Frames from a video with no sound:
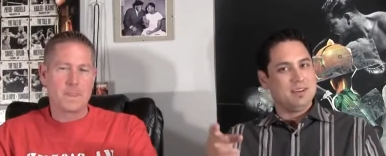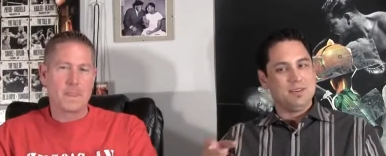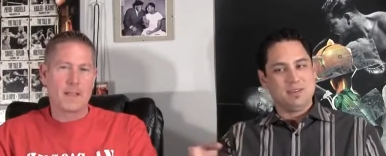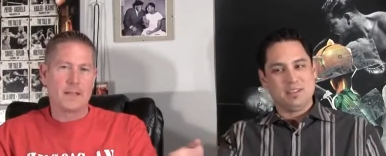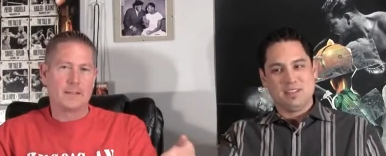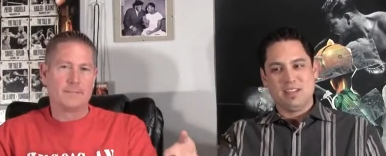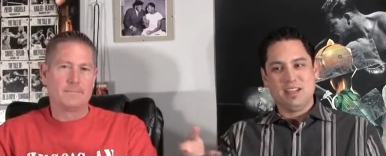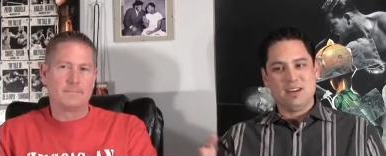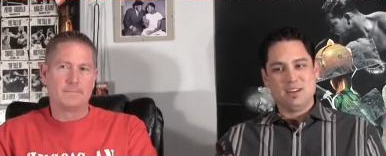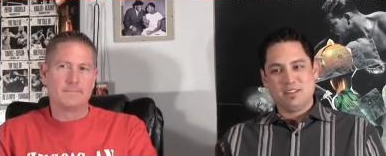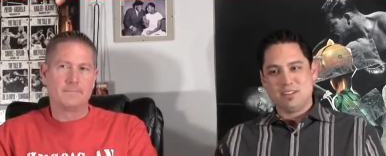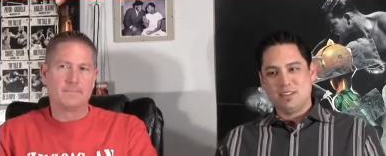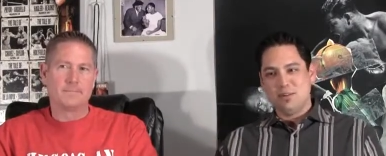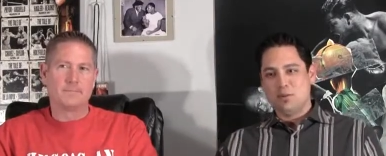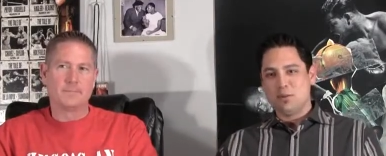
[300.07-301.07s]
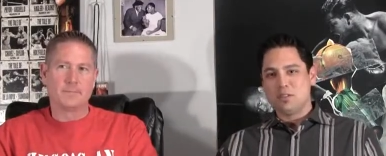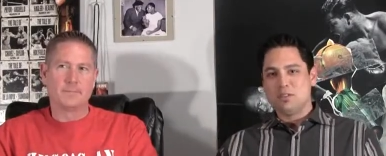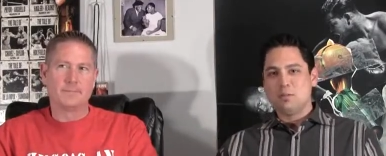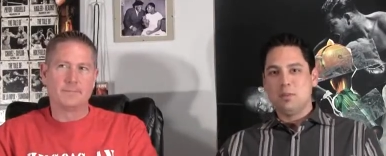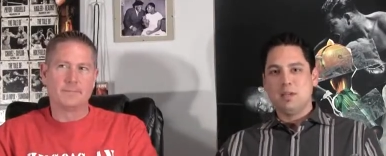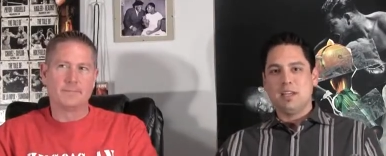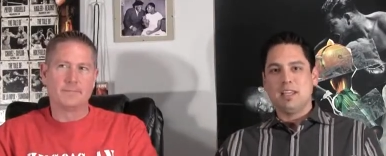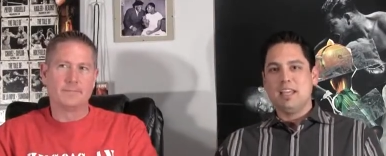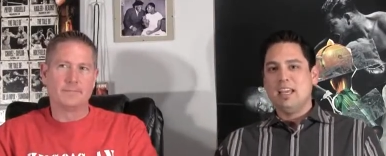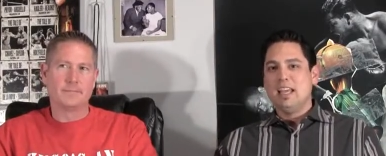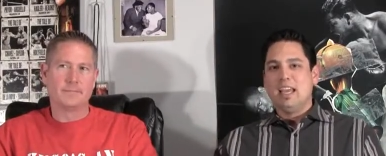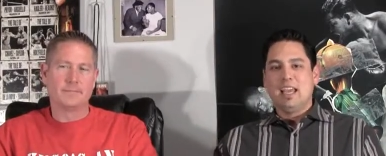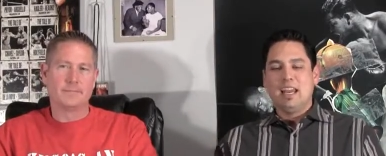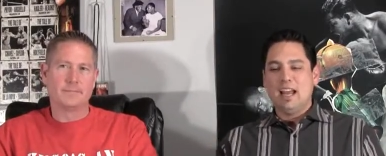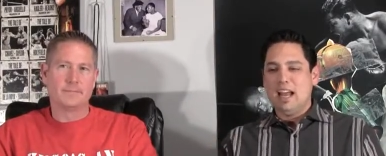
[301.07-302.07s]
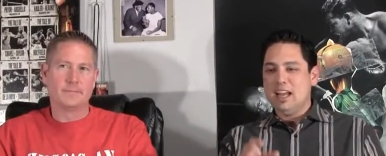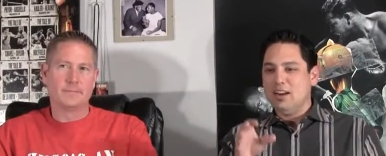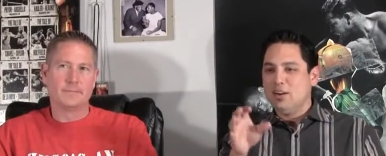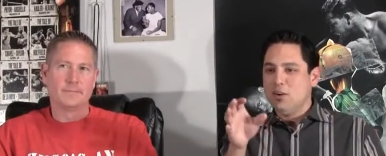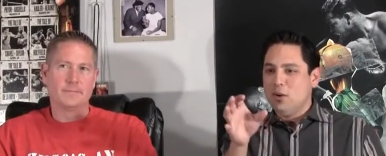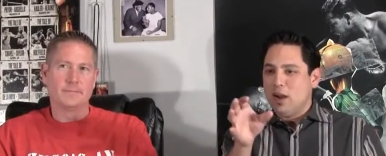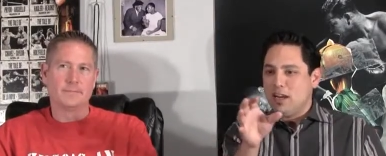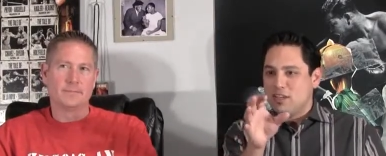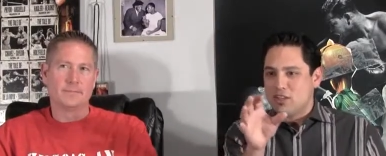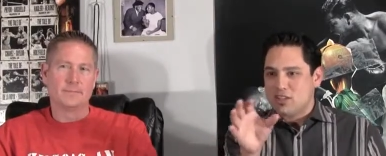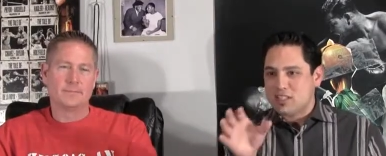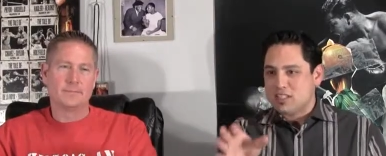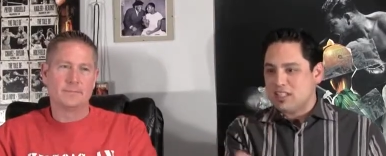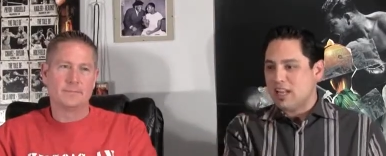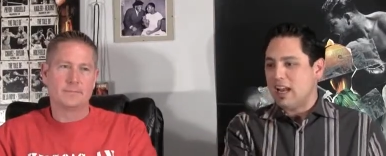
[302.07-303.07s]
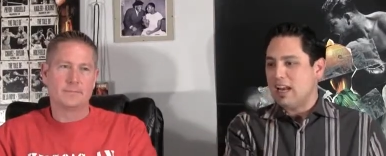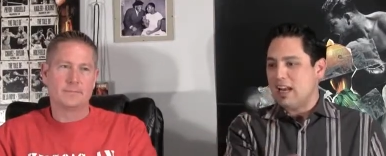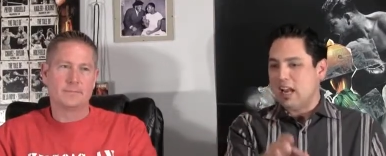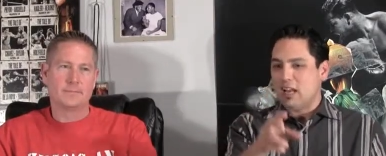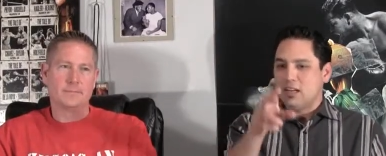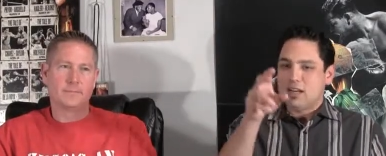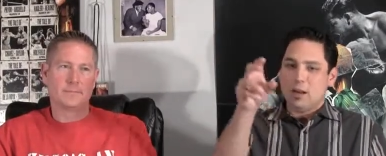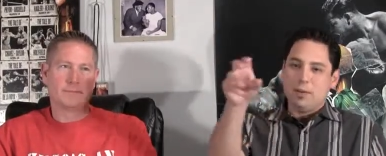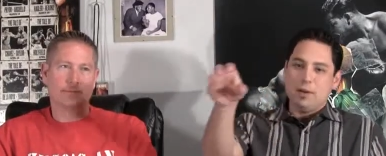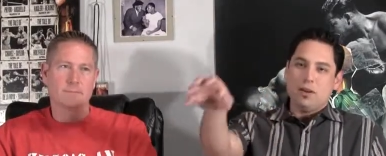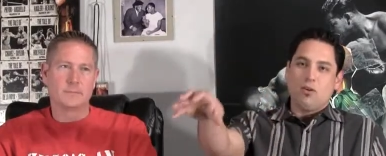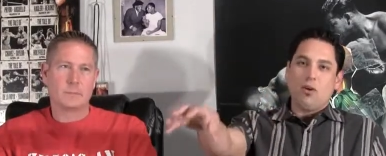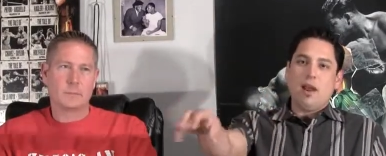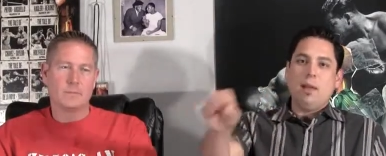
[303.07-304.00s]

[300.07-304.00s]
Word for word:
Speaker 1: you know, it's there, it's still worth some money. And I don't know, I just, I, I, I want to